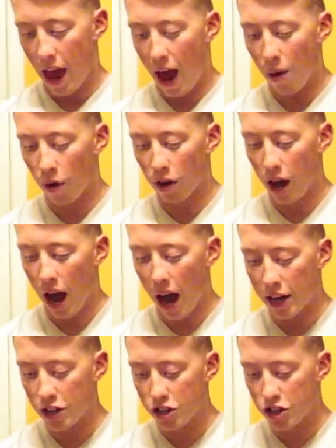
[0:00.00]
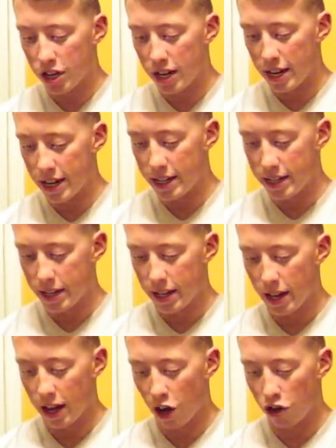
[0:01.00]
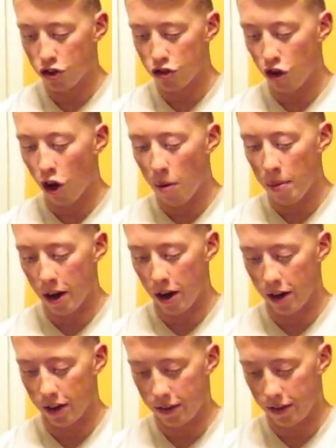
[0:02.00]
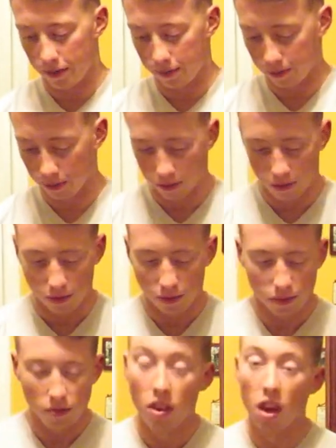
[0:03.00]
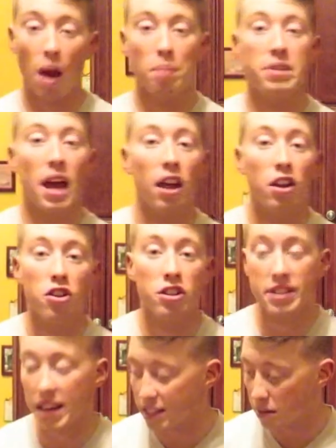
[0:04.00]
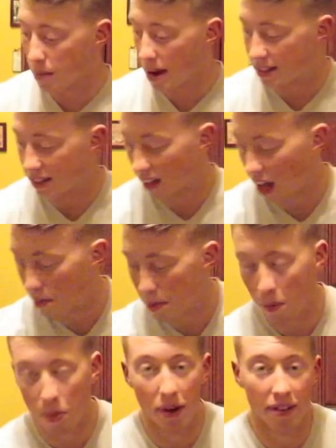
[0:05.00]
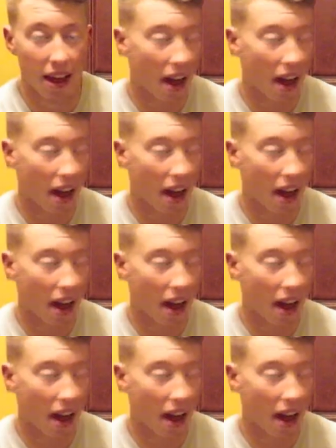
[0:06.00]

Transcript: our cottage cheese, and our strawberries. I'm telling you, this tastes amazing. A lot of people put it